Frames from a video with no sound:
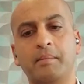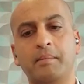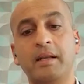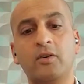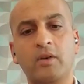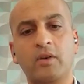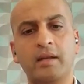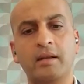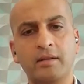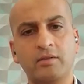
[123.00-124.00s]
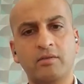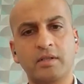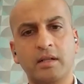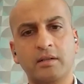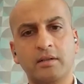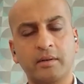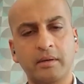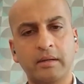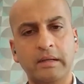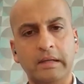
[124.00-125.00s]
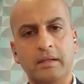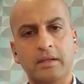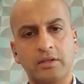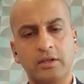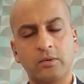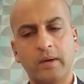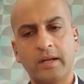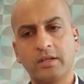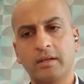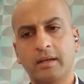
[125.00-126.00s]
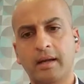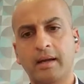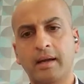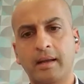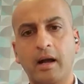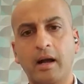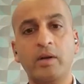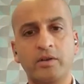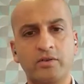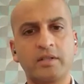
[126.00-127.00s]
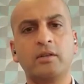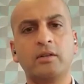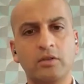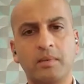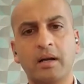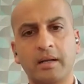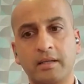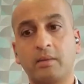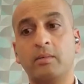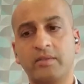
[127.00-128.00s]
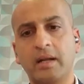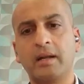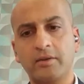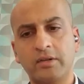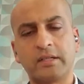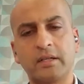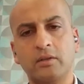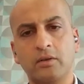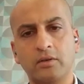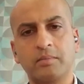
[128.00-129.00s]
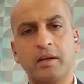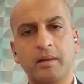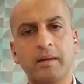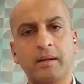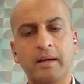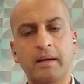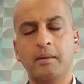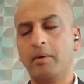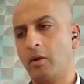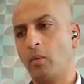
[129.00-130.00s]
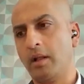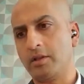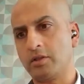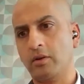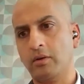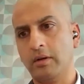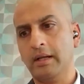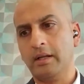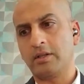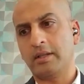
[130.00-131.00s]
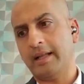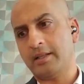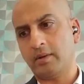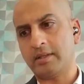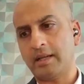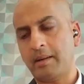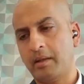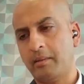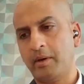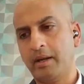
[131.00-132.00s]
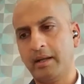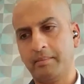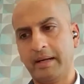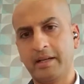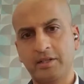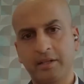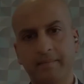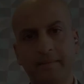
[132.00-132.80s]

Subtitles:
been created as a result of the situation, and are we addressing those markets? And we started addressing those pretty well. So that's what's happening in the printing and packaging.